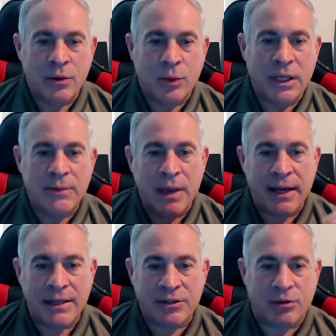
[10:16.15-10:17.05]
when he
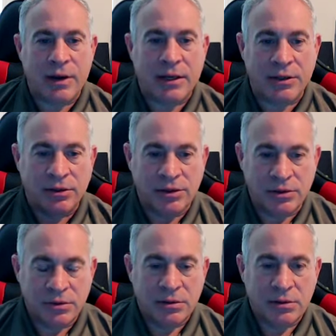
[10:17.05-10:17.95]
met his directors,